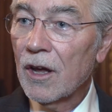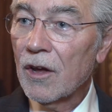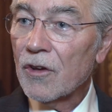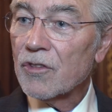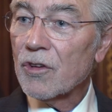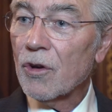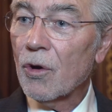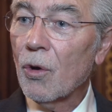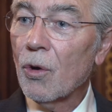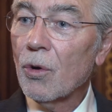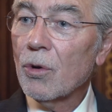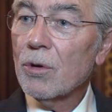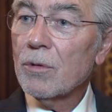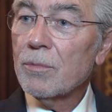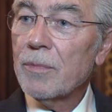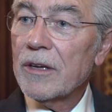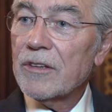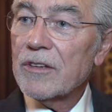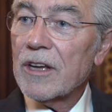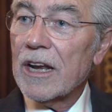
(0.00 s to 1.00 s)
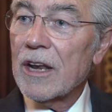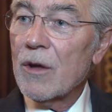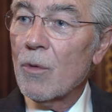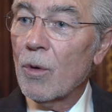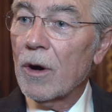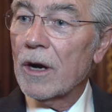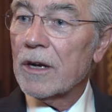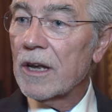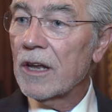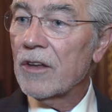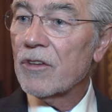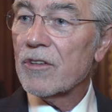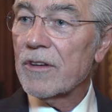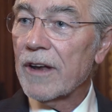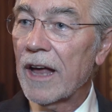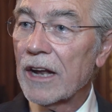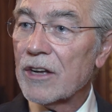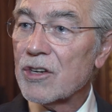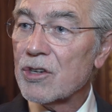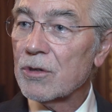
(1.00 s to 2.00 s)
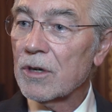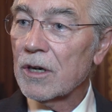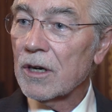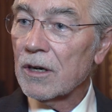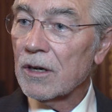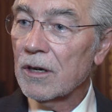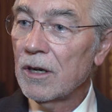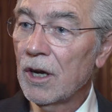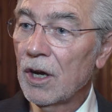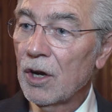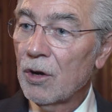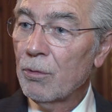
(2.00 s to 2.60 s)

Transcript: So all basically what is natural,